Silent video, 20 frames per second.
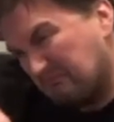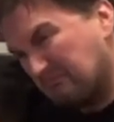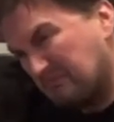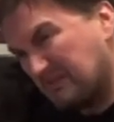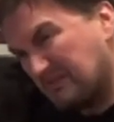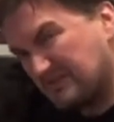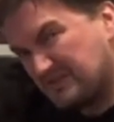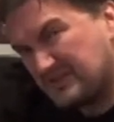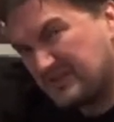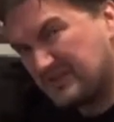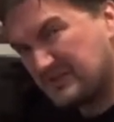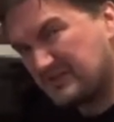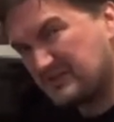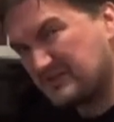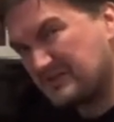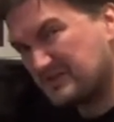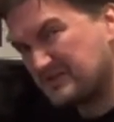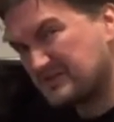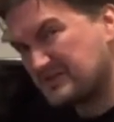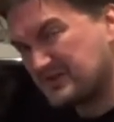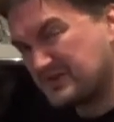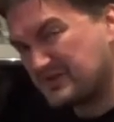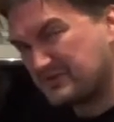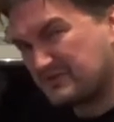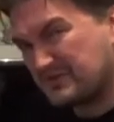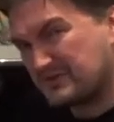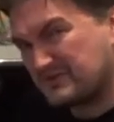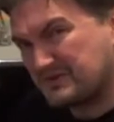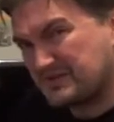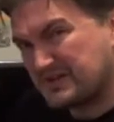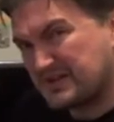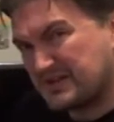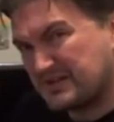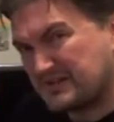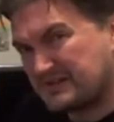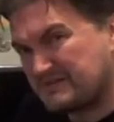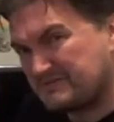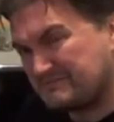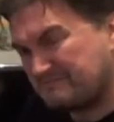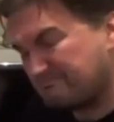lots of gross kind
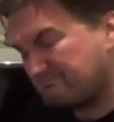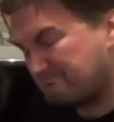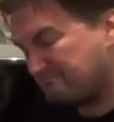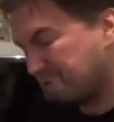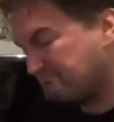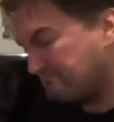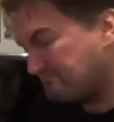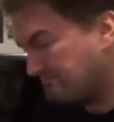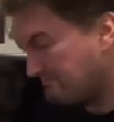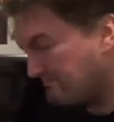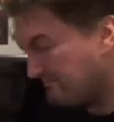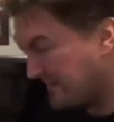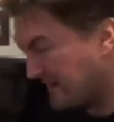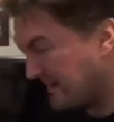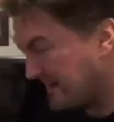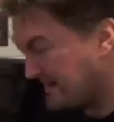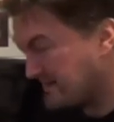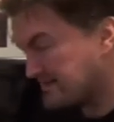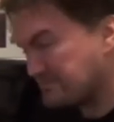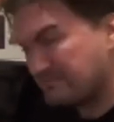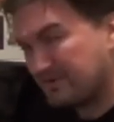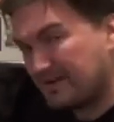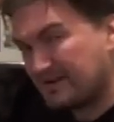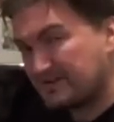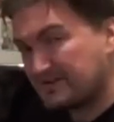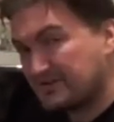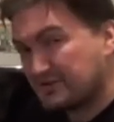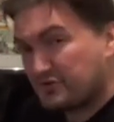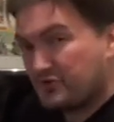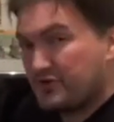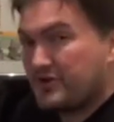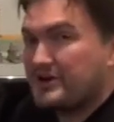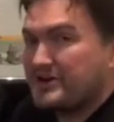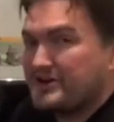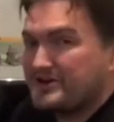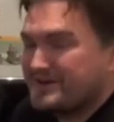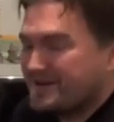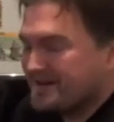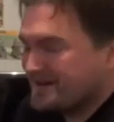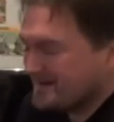of ass banditry
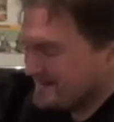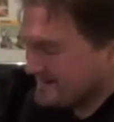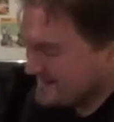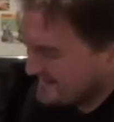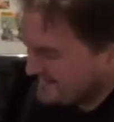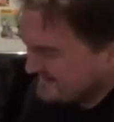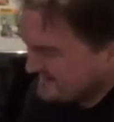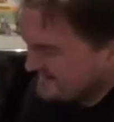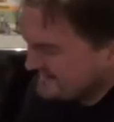in there.